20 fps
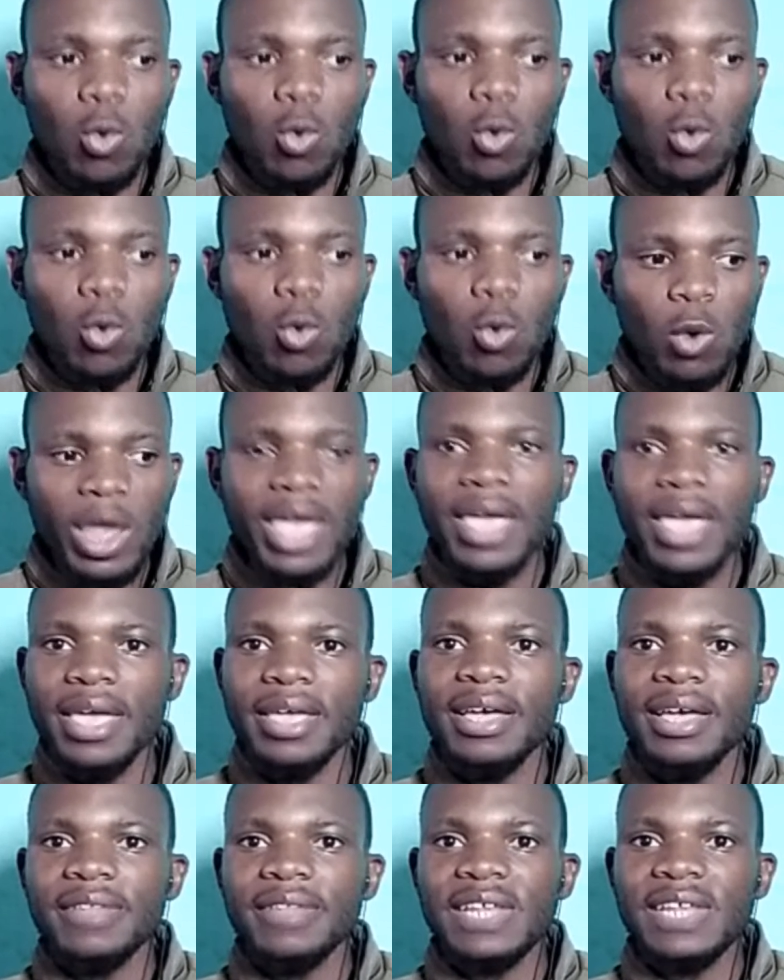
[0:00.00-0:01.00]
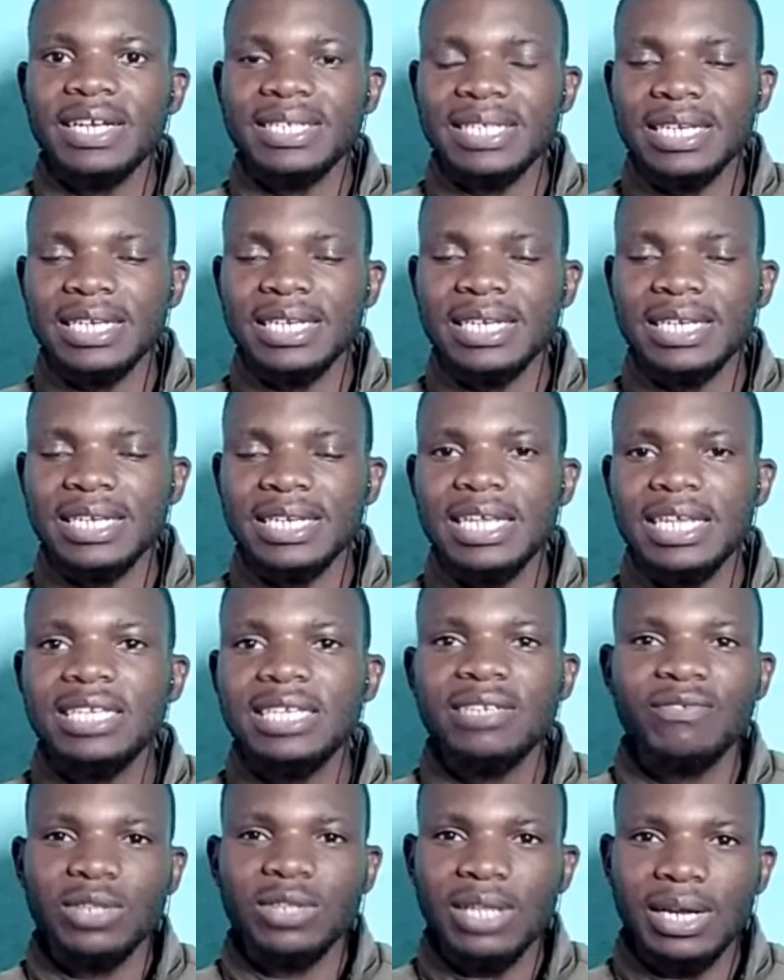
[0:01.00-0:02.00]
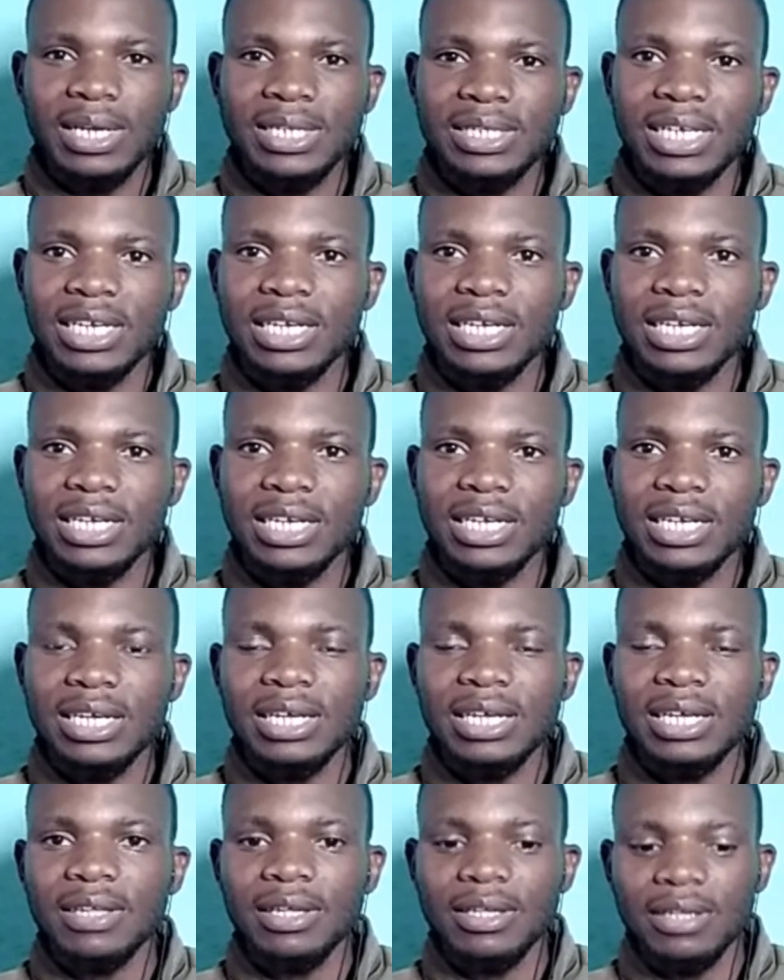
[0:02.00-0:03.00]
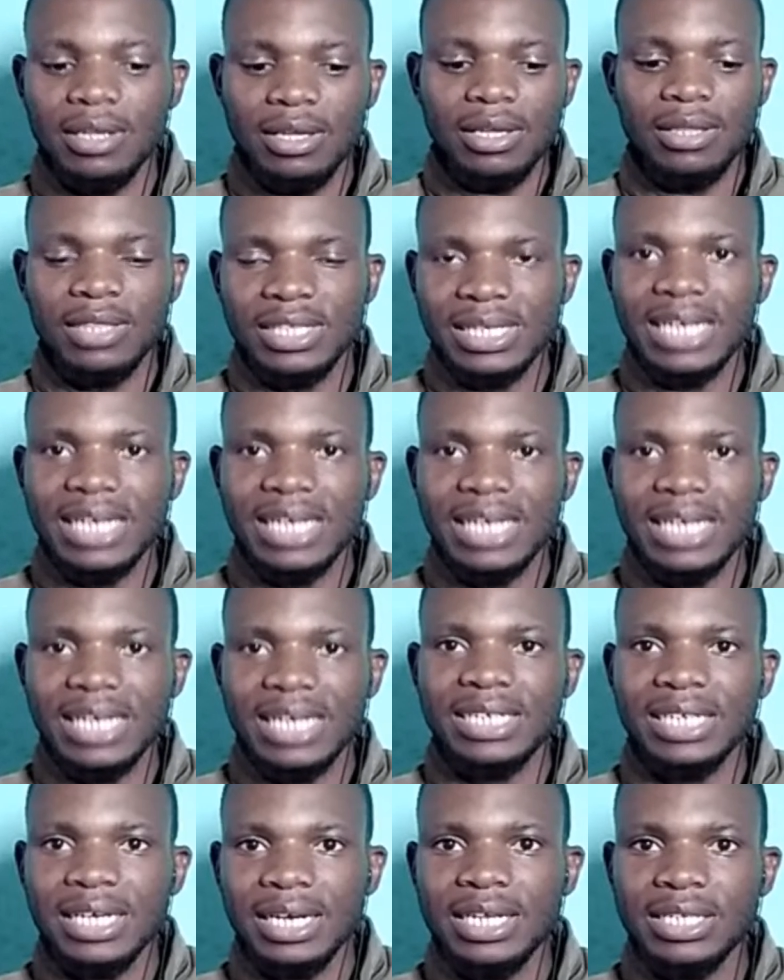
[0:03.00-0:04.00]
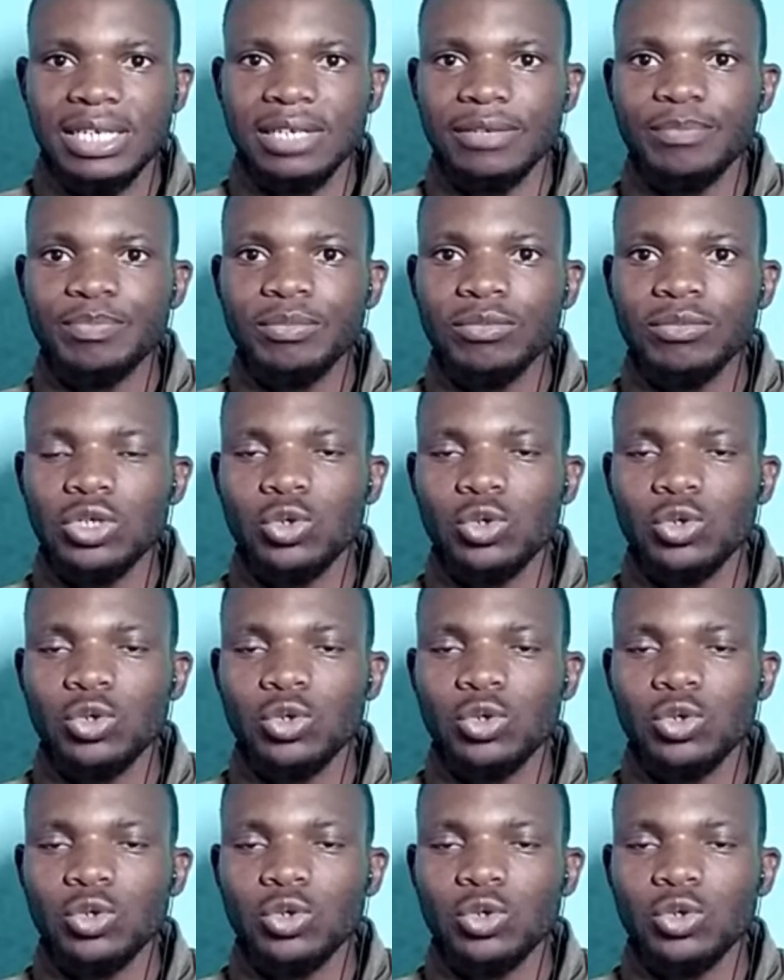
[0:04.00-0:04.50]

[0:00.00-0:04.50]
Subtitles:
where there is a need for the region, in the SADC region,